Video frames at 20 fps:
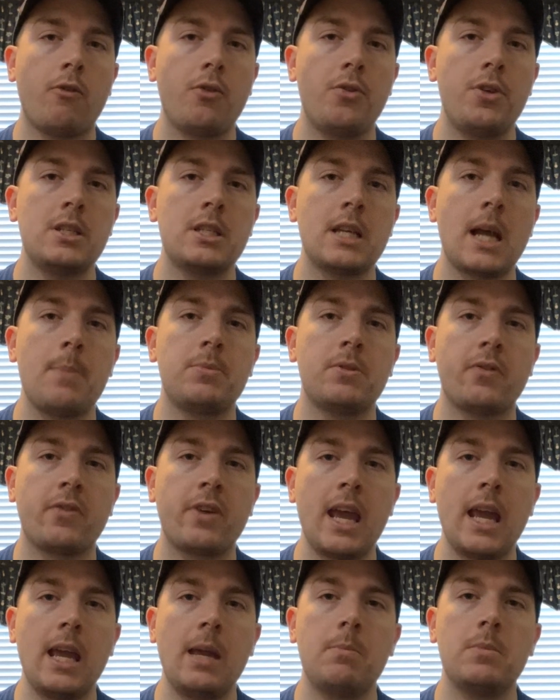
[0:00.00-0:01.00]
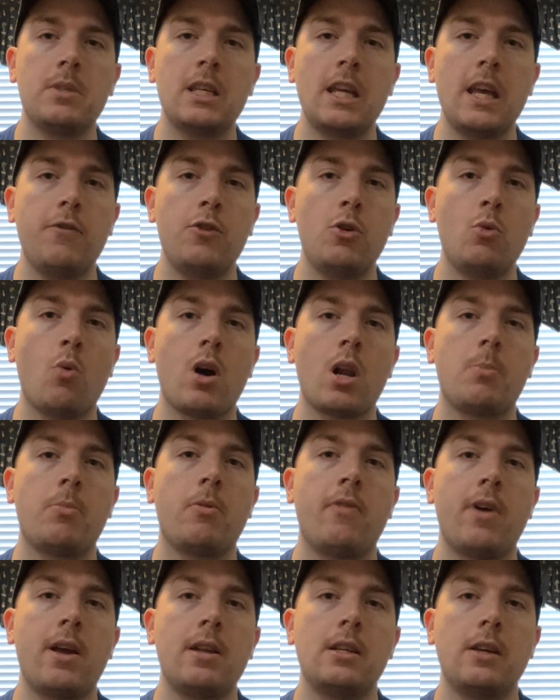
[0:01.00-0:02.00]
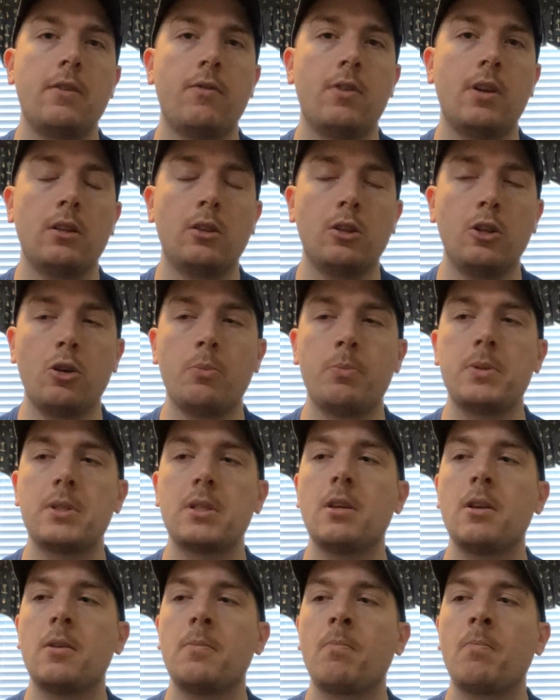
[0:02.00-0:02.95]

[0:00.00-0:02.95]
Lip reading: these types of games if you want to prevent infinite loops.